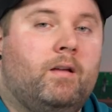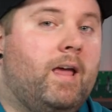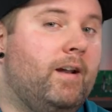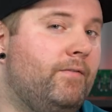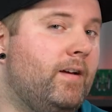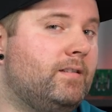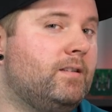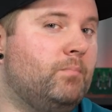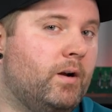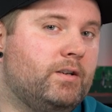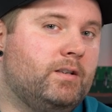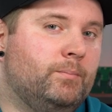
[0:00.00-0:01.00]
N F S is
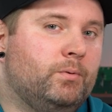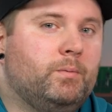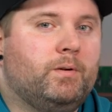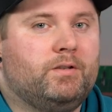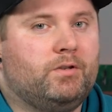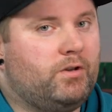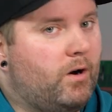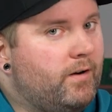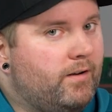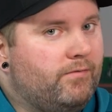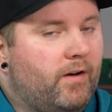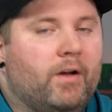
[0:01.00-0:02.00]
much simpler because there's
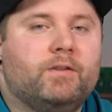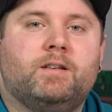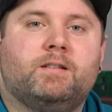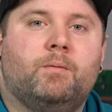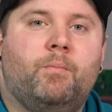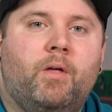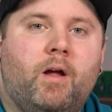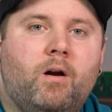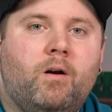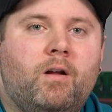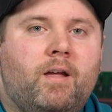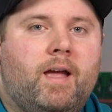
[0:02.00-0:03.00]
already a file system
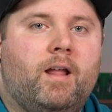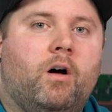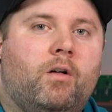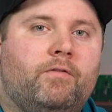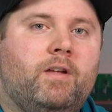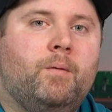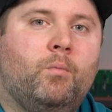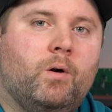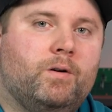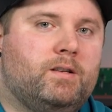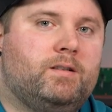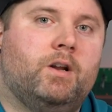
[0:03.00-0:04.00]
there, and all
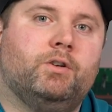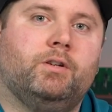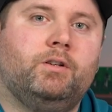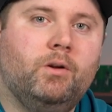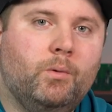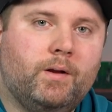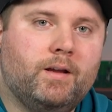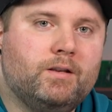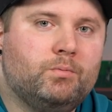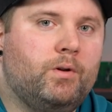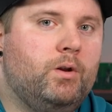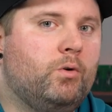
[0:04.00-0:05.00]
VMware is essentially doing
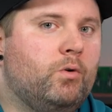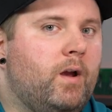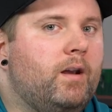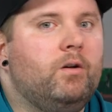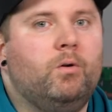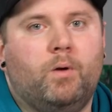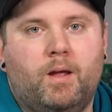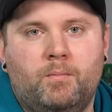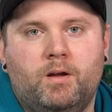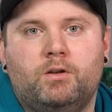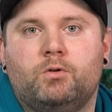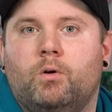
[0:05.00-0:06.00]
is when you create a new
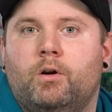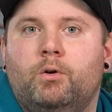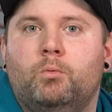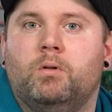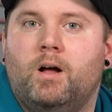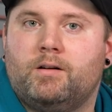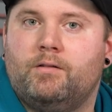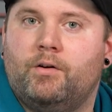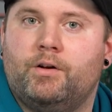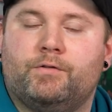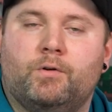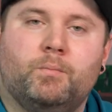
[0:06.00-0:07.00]
image or a new block
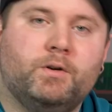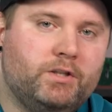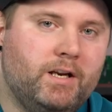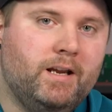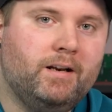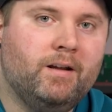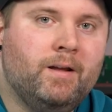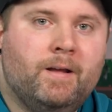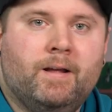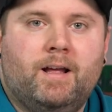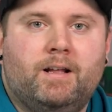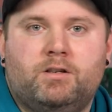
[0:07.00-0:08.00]
device for a machine,
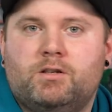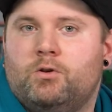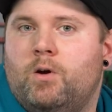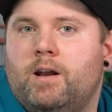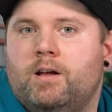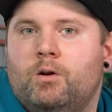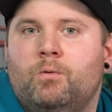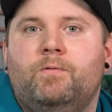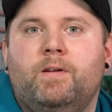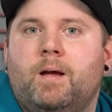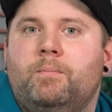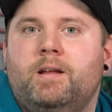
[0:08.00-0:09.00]
it's just creating a new
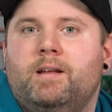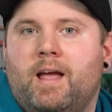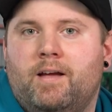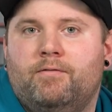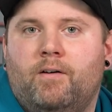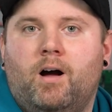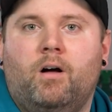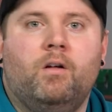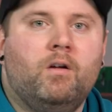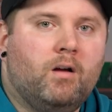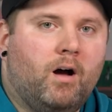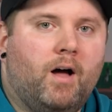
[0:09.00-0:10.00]
V M D K
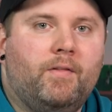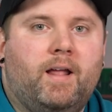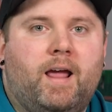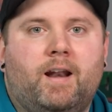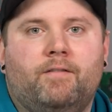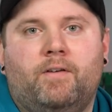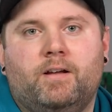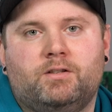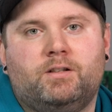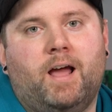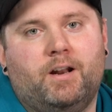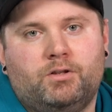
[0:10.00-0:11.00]
file on that N F
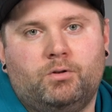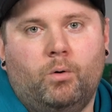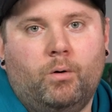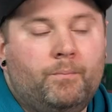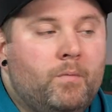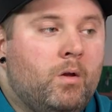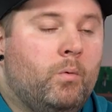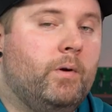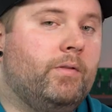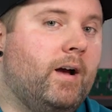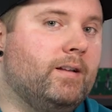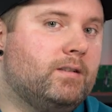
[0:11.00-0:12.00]
S data store.
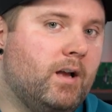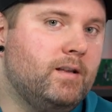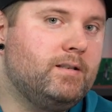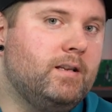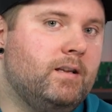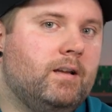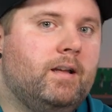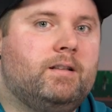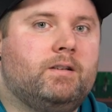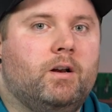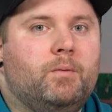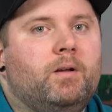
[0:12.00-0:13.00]
With iSCSI,
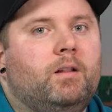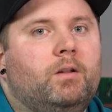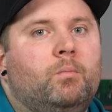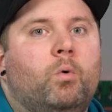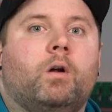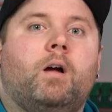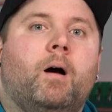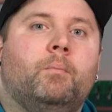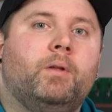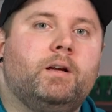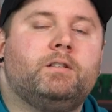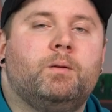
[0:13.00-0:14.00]
it's going to be a little more
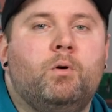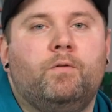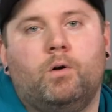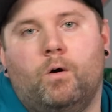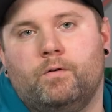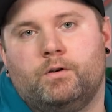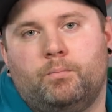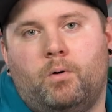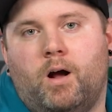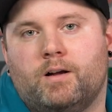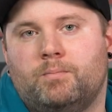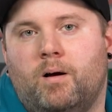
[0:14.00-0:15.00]
complex to move it over to
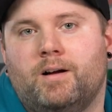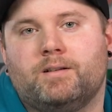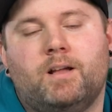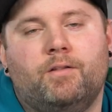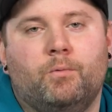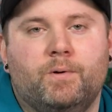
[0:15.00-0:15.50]
Proxmox, and the